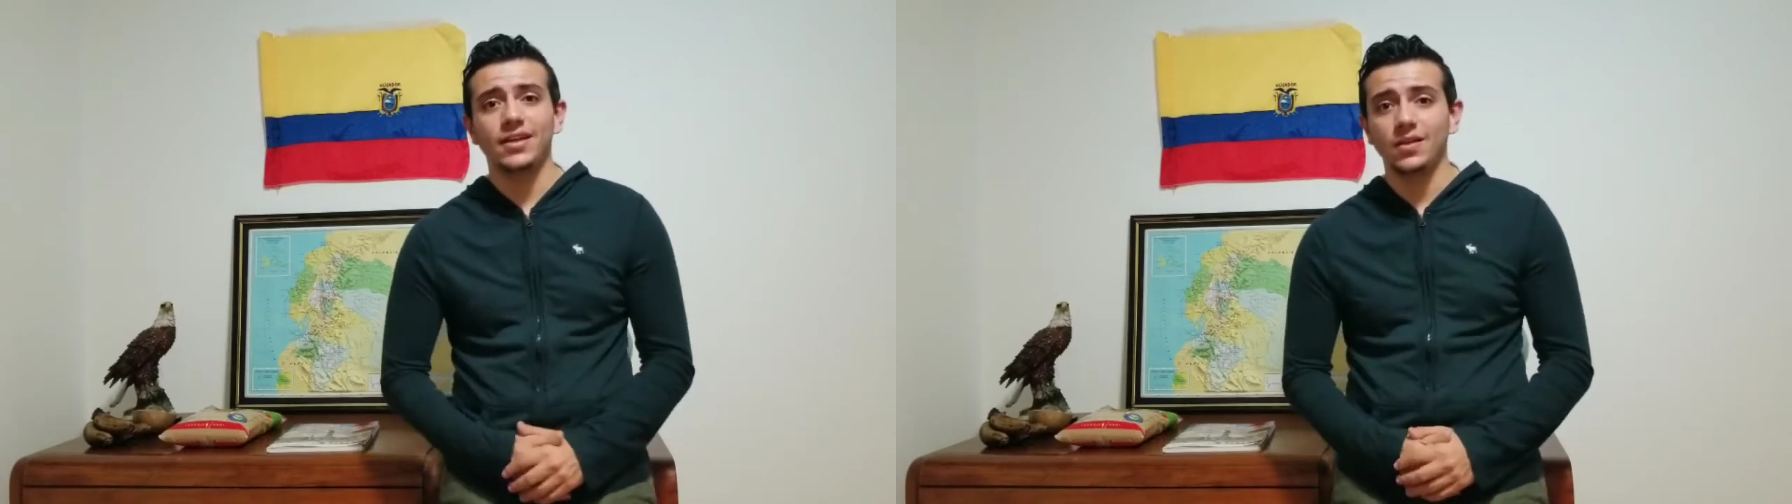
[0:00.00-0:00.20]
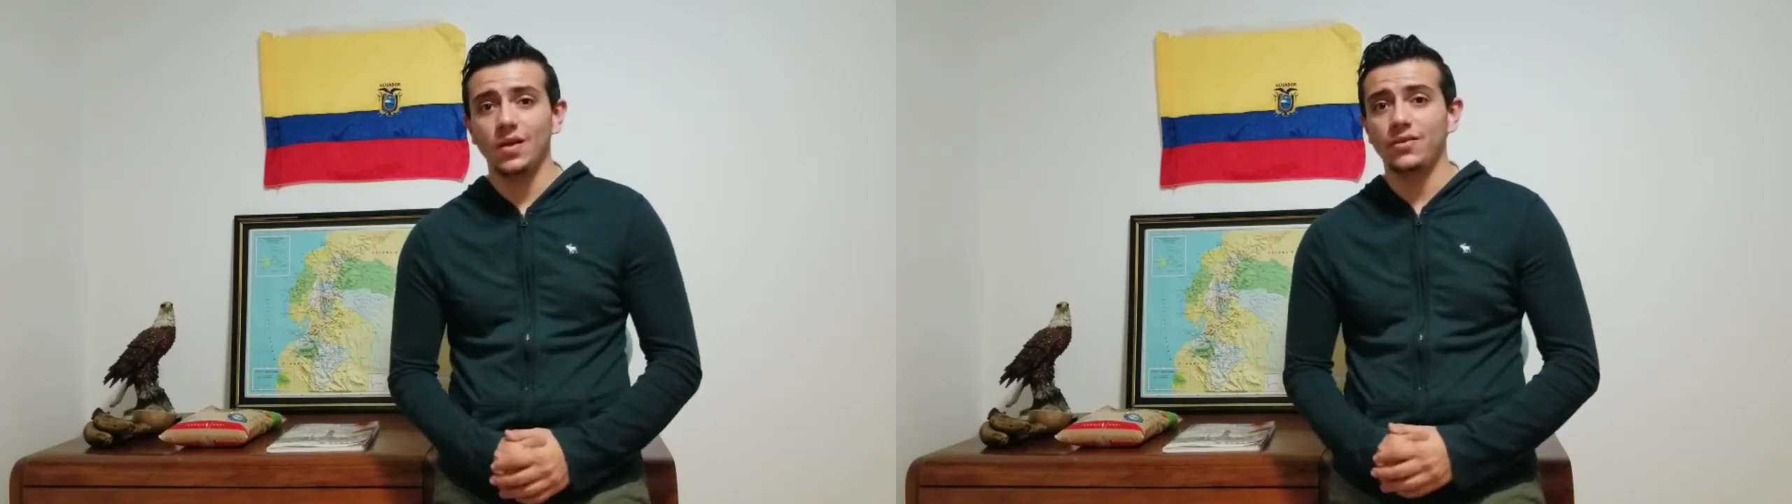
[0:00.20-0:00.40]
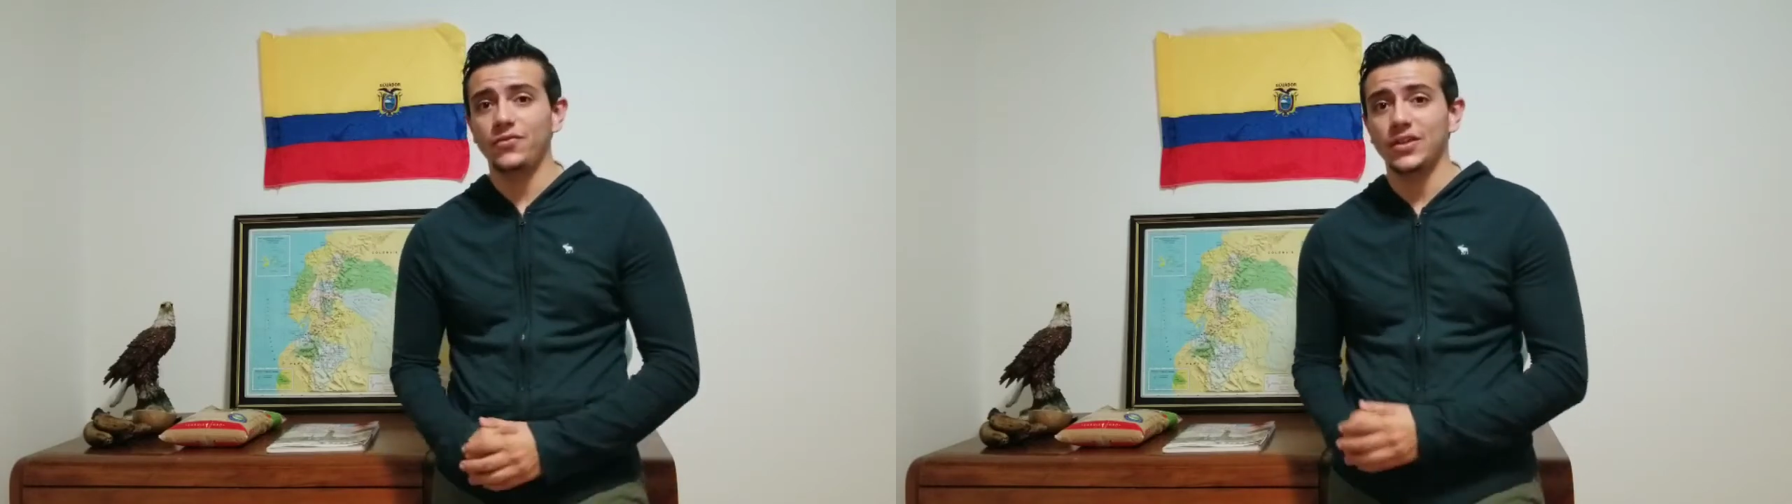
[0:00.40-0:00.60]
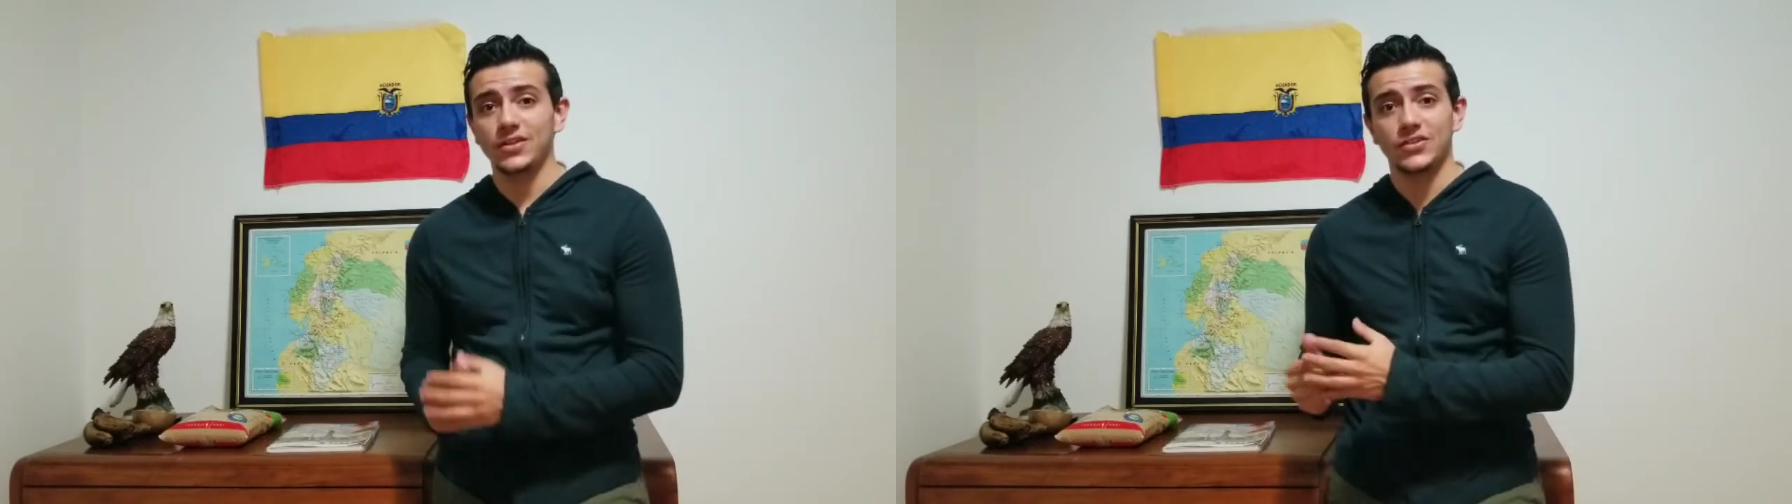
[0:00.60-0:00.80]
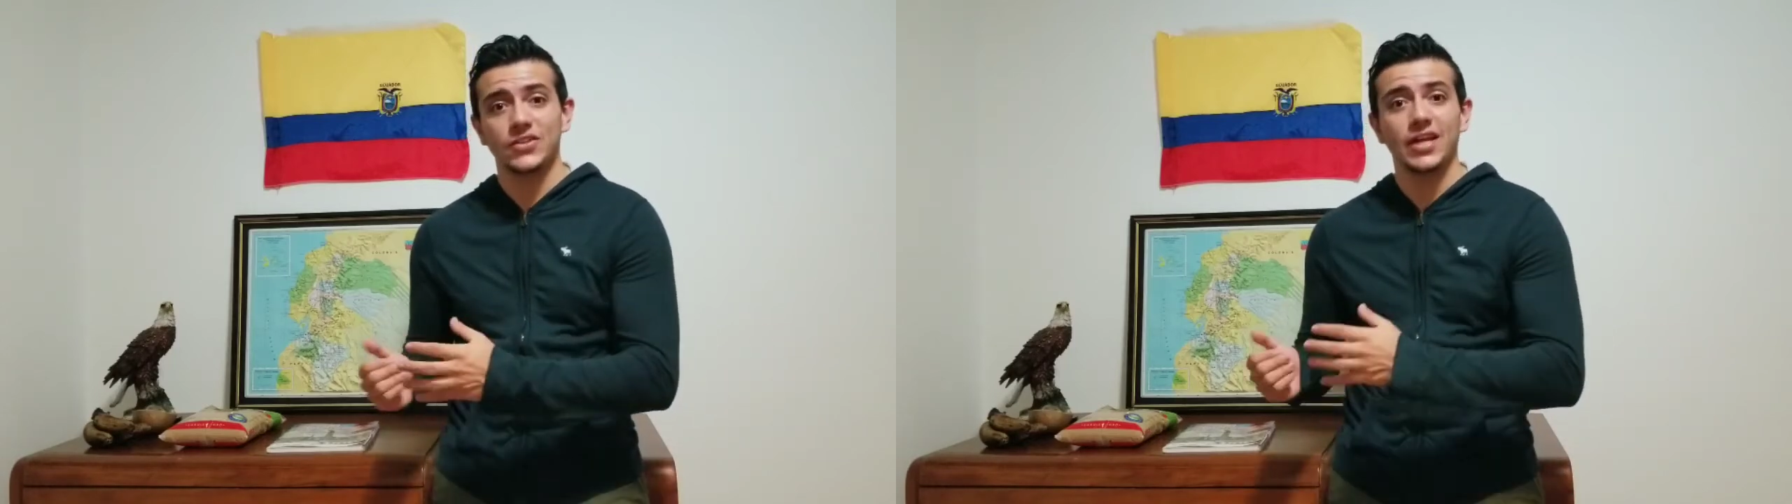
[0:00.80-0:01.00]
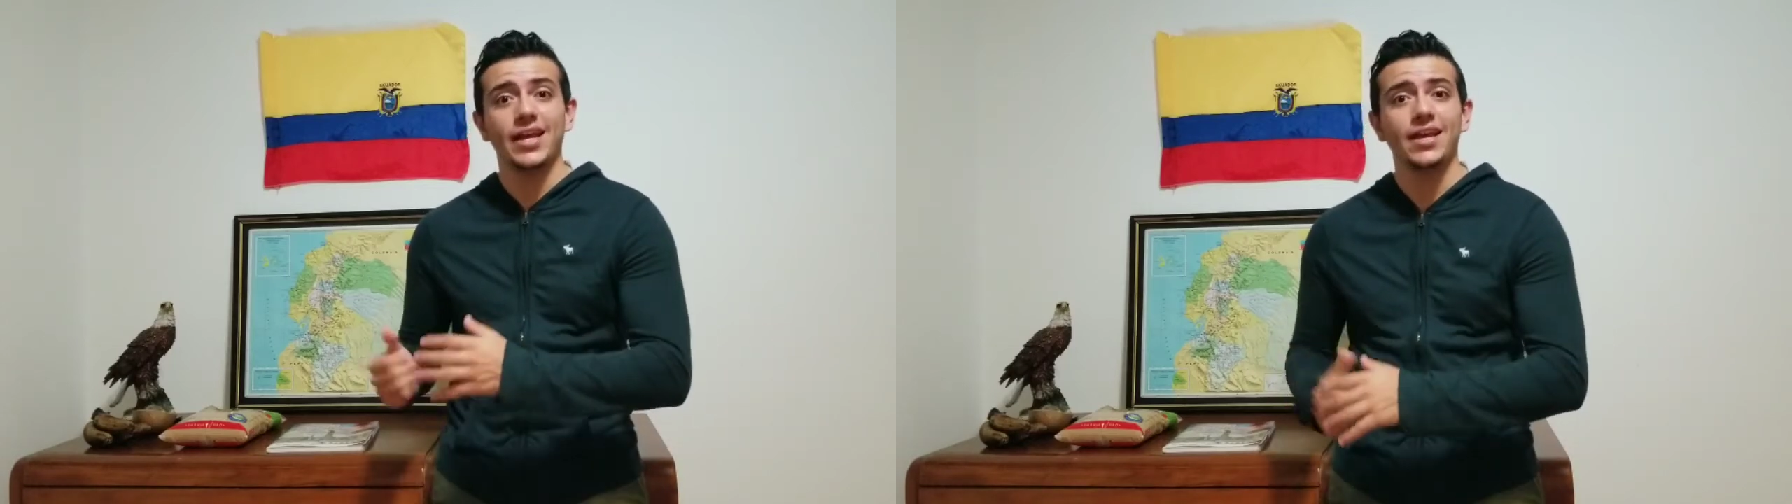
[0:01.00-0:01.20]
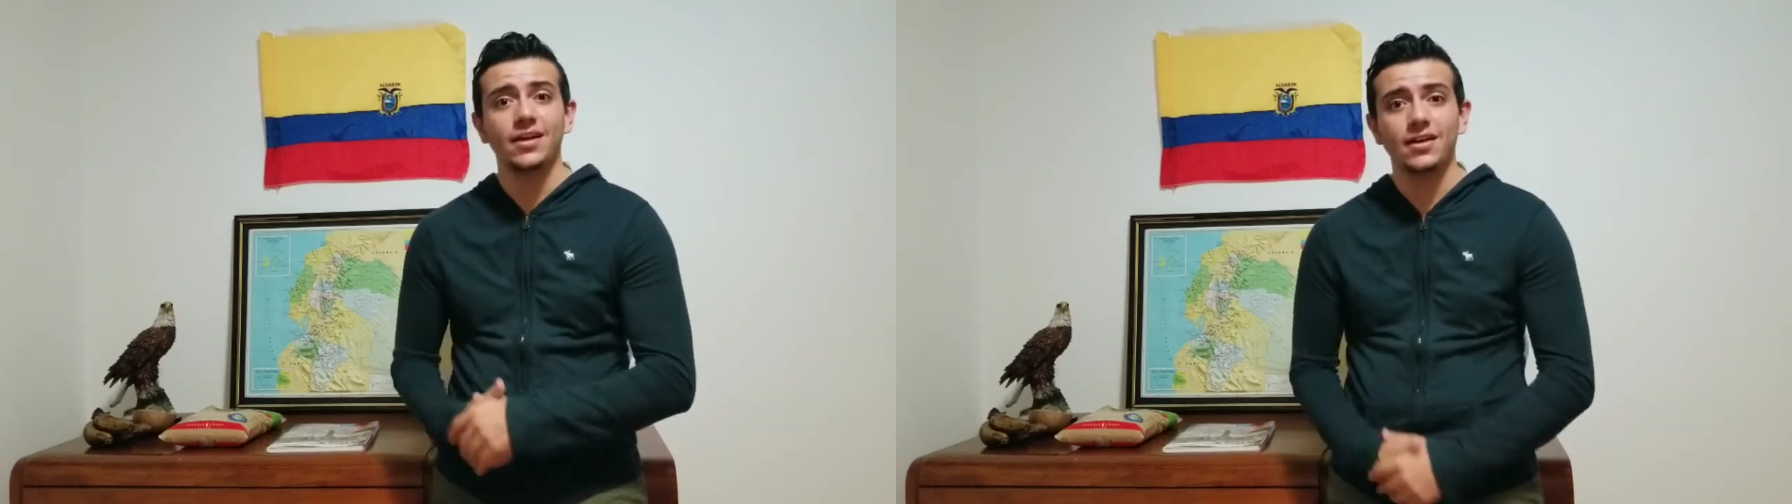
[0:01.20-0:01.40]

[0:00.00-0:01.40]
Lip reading: lived in the city.